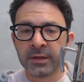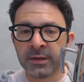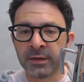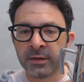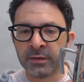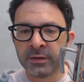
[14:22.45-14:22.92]

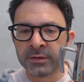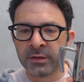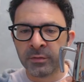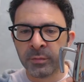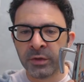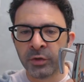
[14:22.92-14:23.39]
There's
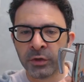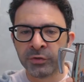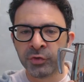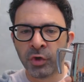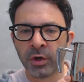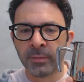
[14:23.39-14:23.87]
going to be no
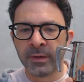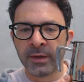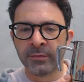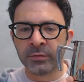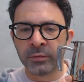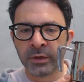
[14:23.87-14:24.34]
time there
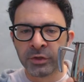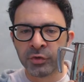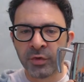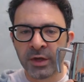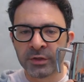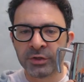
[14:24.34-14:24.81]
for
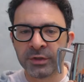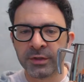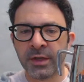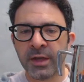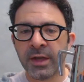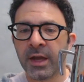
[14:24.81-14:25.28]
extraction,
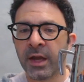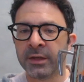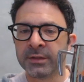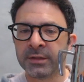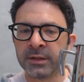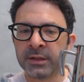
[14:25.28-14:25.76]
and
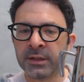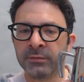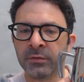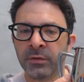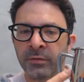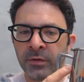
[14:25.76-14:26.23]
it's going to
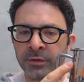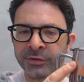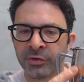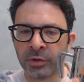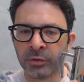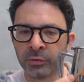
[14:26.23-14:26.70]
give you a very
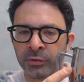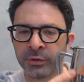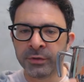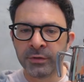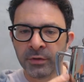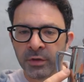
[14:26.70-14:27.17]
diluted